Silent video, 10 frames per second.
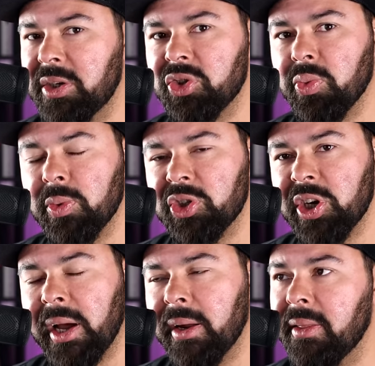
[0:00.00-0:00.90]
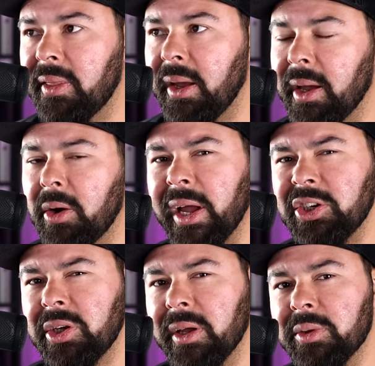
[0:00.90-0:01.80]
Jaden Rashada thing. I
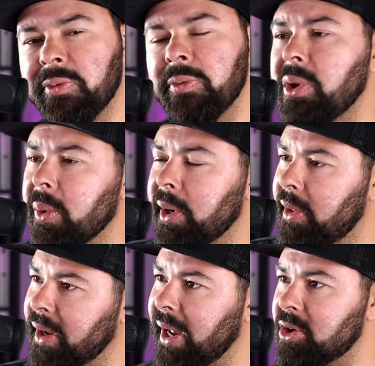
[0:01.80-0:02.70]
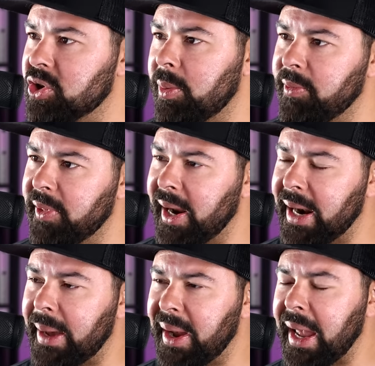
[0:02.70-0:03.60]
think it was Florida that got in trouble for
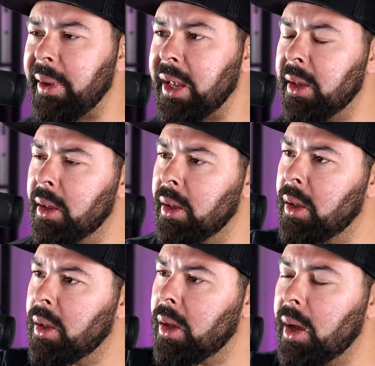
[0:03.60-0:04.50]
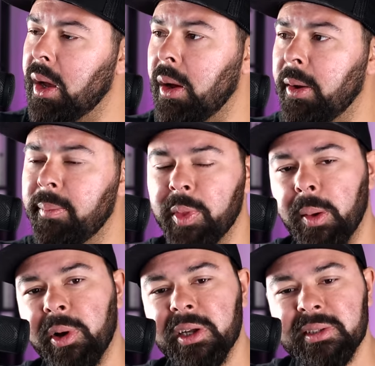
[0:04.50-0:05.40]
that, not Miami.
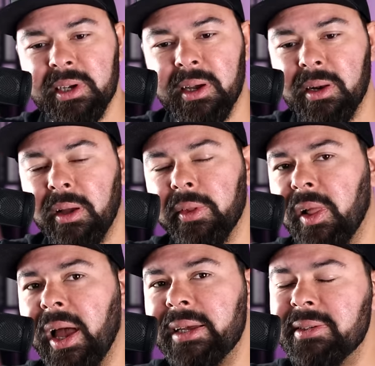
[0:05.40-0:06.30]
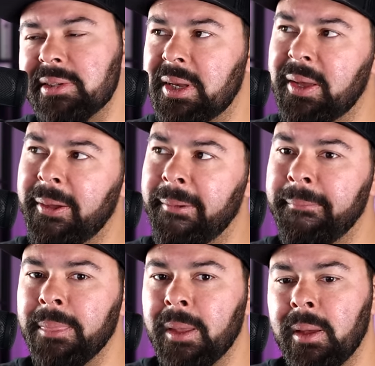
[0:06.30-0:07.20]
But nonetheless,
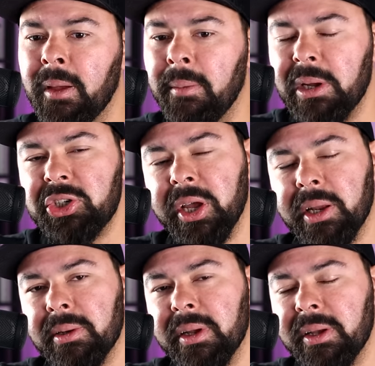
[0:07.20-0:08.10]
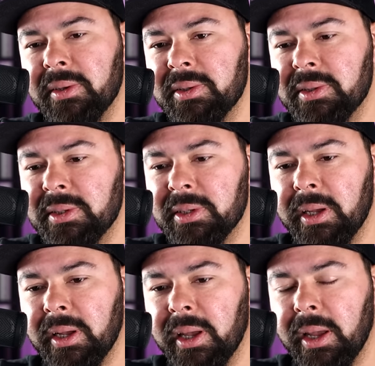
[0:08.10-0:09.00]
Michigan is
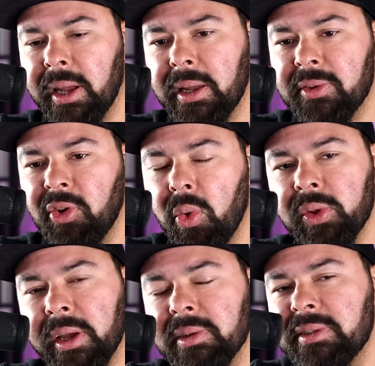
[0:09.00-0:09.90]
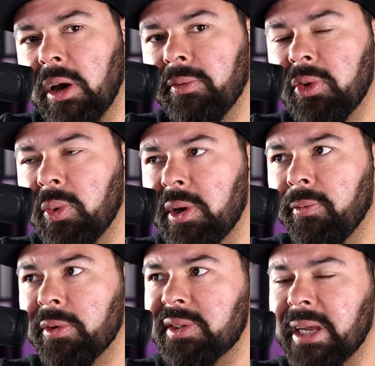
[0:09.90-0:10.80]
holding itself to a
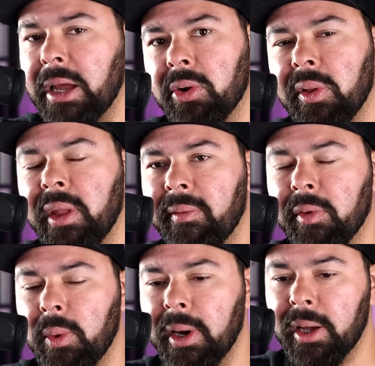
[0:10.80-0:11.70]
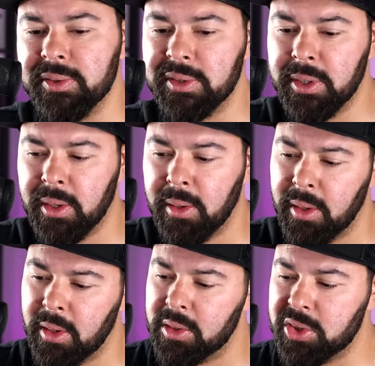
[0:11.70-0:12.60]
different standard than everyone else.
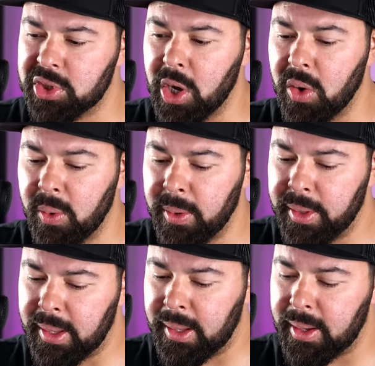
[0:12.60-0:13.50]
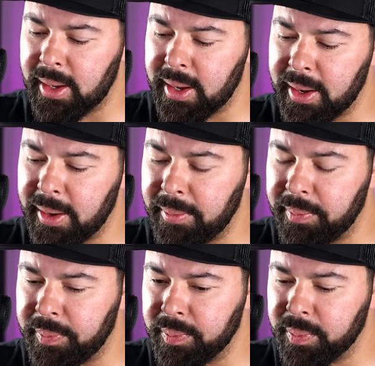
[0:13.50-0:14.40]
So, I